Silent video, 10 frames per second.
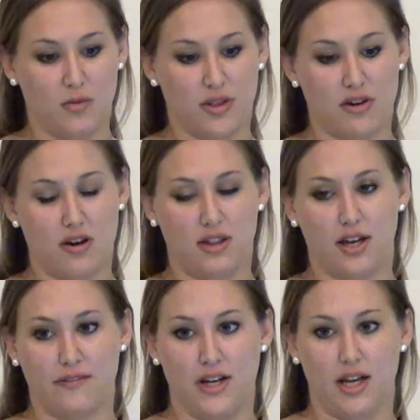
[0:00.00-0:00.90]
with
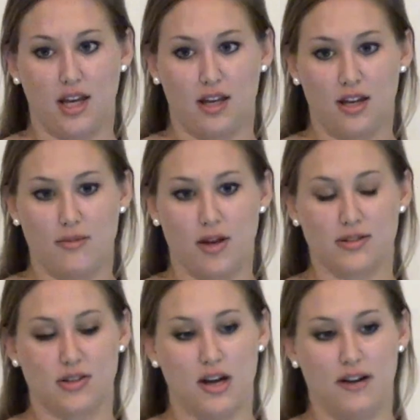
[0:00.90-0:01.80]
online reading, and we
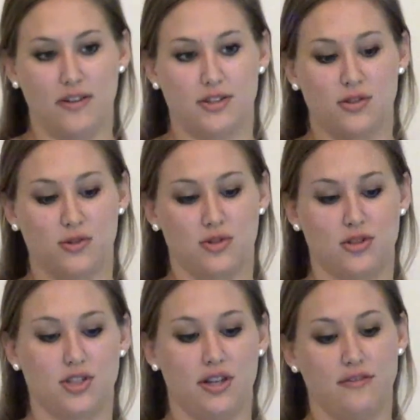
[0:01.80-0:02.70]
also have a social
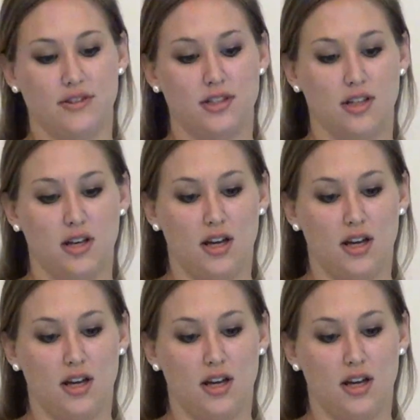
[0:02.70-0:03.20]
shift.